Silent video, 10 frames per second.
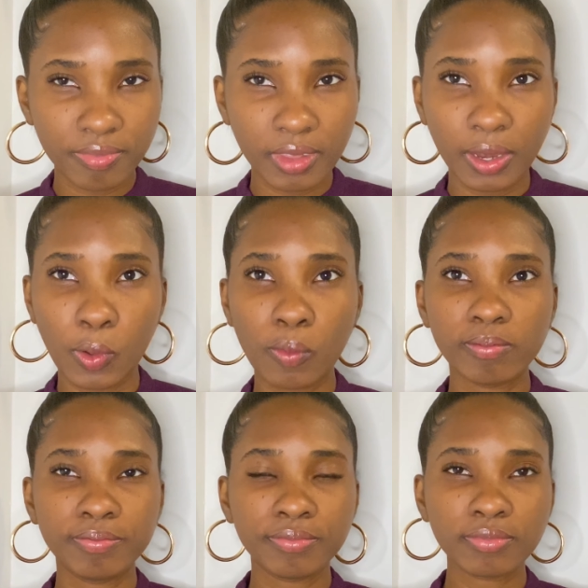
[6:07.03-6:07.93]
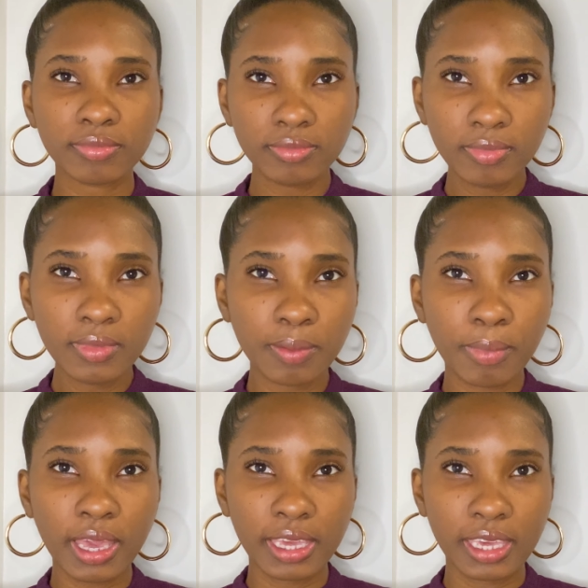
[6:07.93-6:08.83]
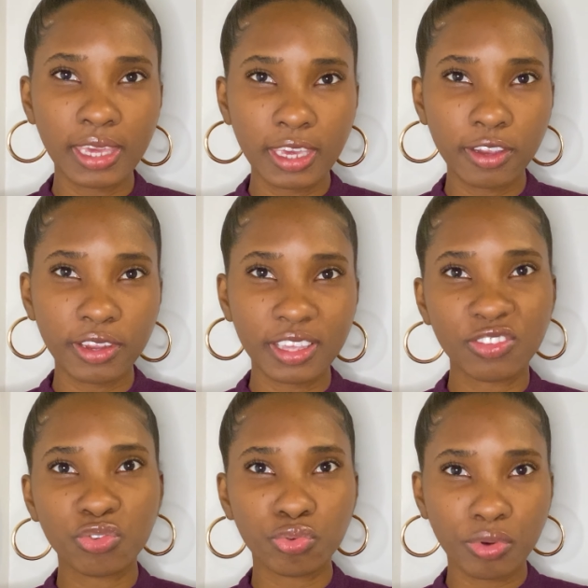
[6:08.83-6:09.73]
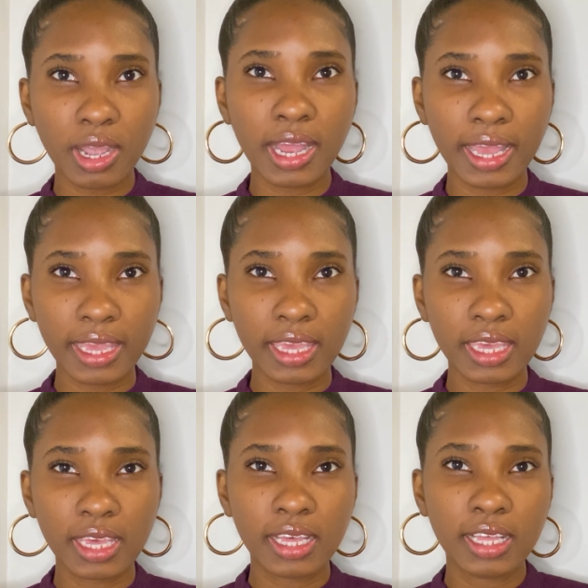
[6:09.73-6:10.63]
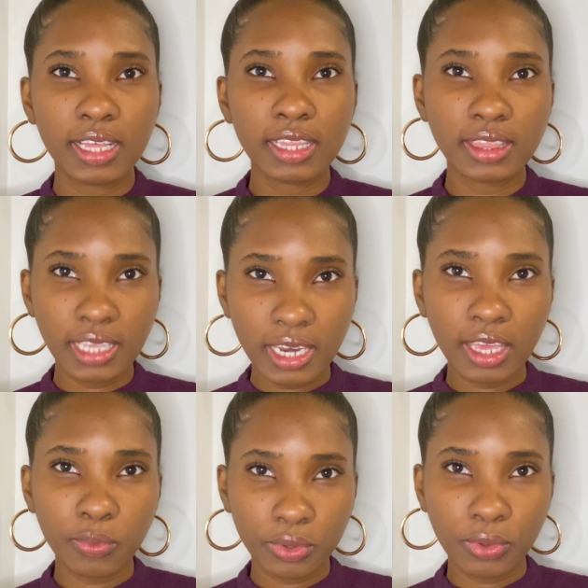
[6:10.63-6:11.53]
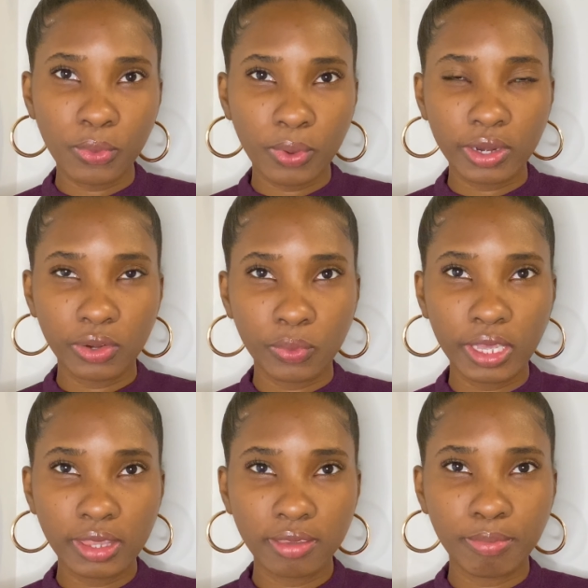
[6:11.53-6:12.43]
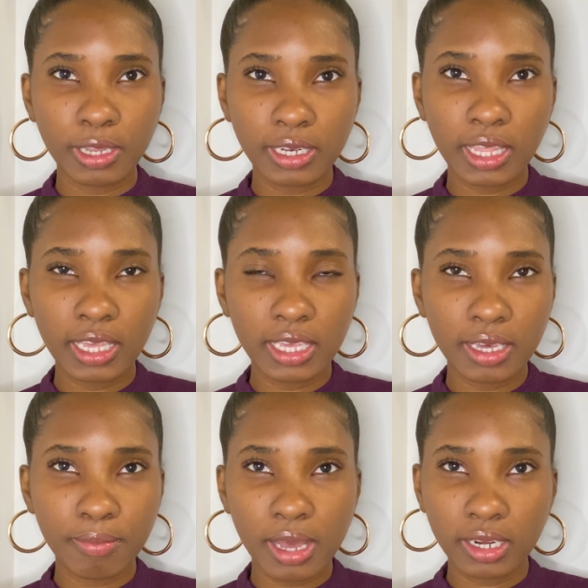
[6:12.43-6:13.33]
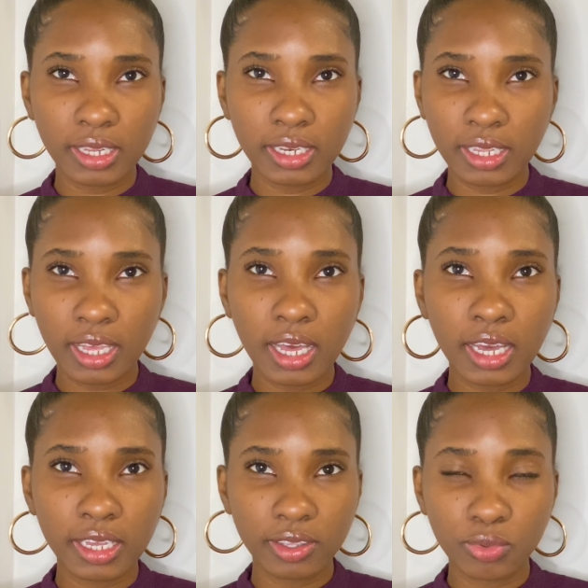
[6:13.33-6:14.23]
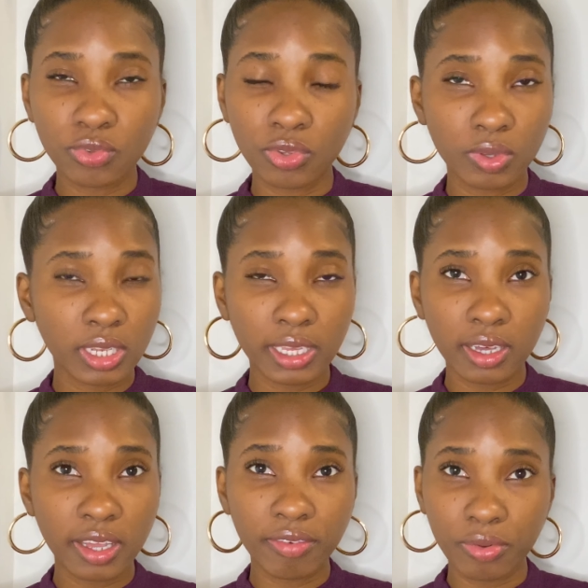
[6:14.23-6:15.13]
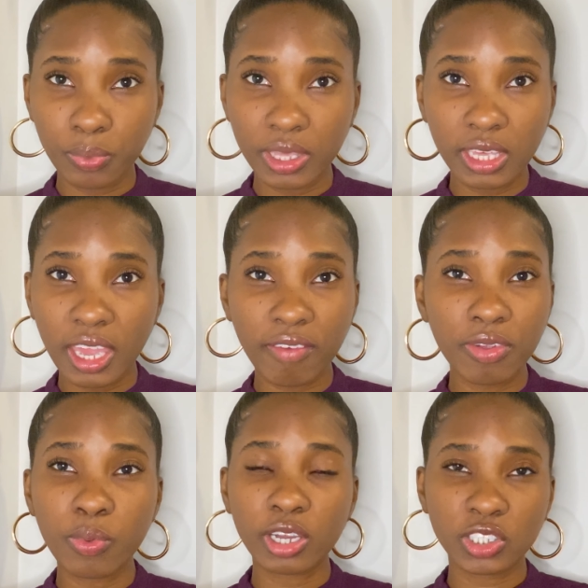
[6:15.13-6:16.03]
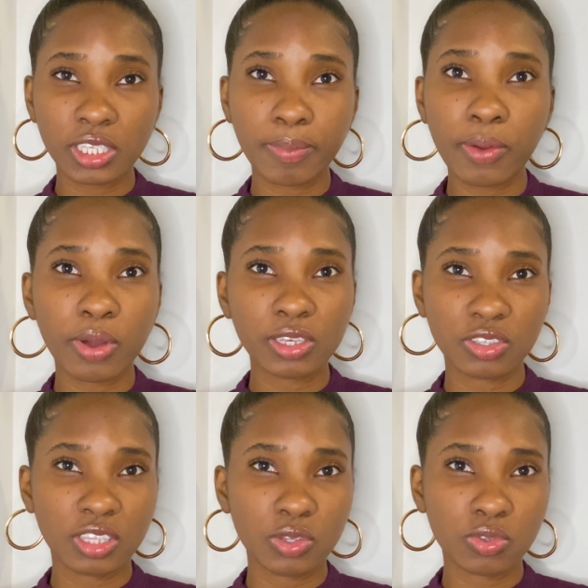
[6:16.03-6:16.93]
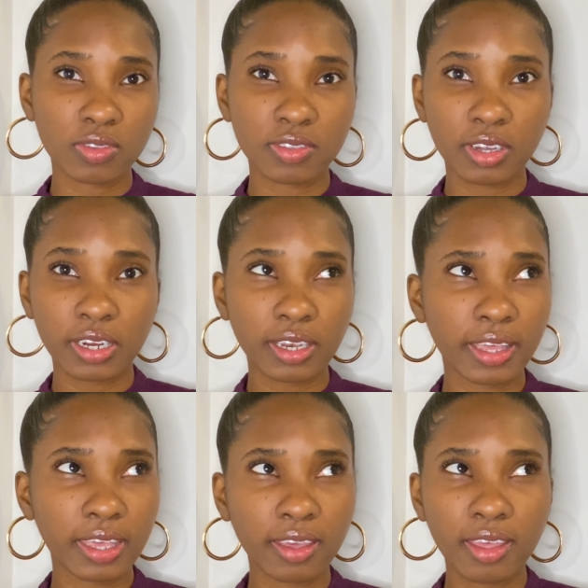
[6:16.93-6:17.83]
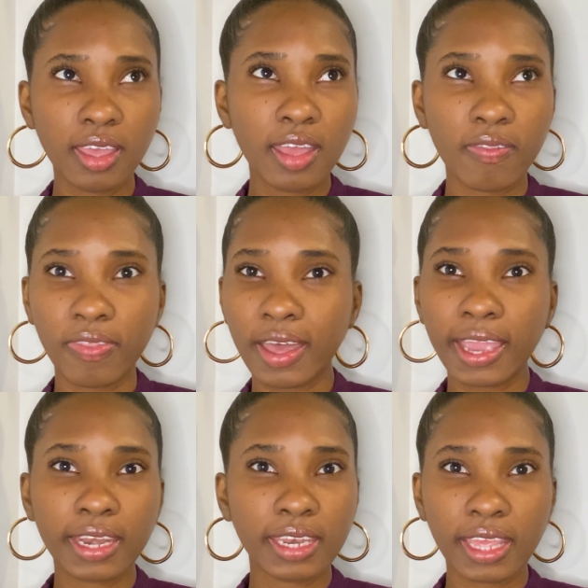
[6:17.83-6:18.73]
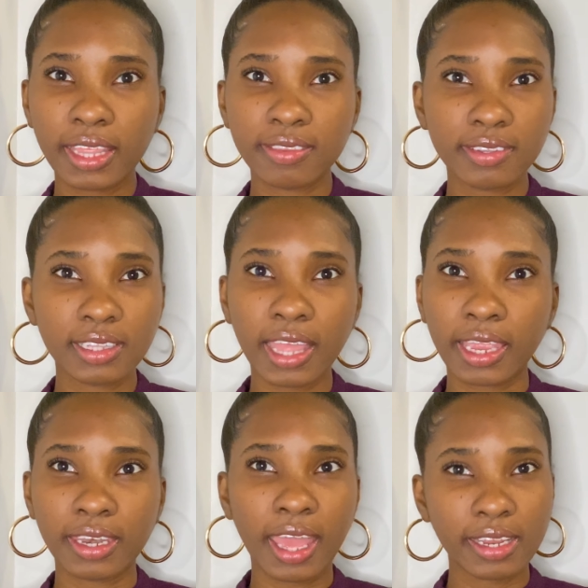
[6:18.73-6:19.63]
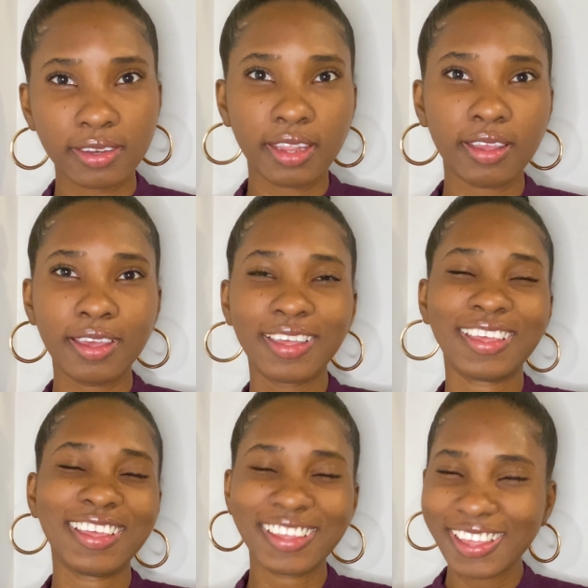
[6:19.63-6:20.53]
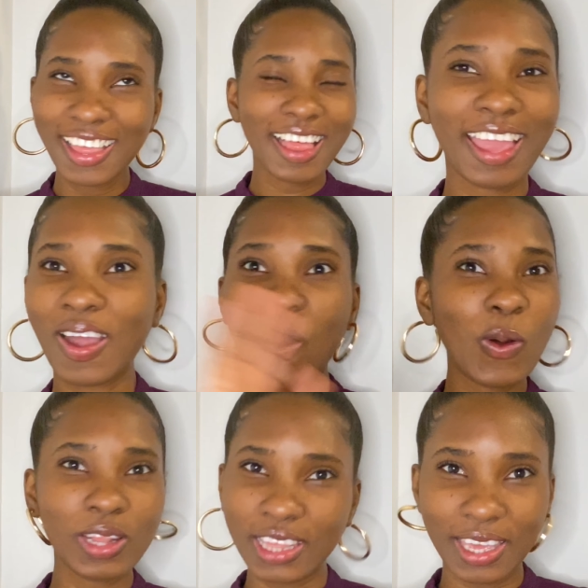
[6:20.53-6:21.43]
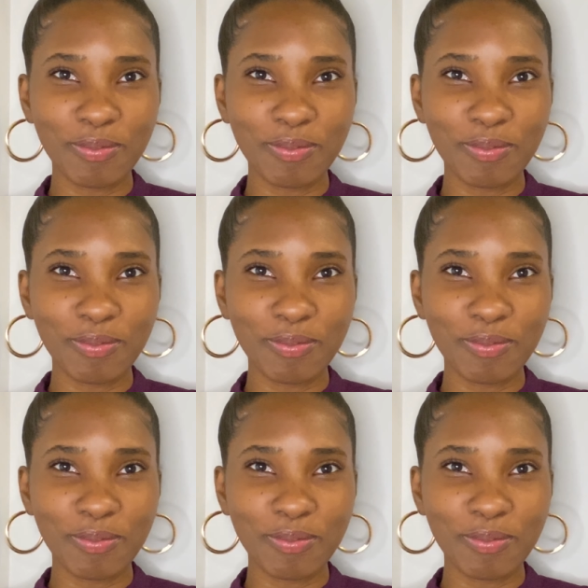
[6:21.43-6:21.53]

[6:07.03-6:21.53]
you know, my hair is dry, then I would go and do it. But like back then I used to do it like every week, every wash day. My wash day used to start like nine and end till like night, like like whole day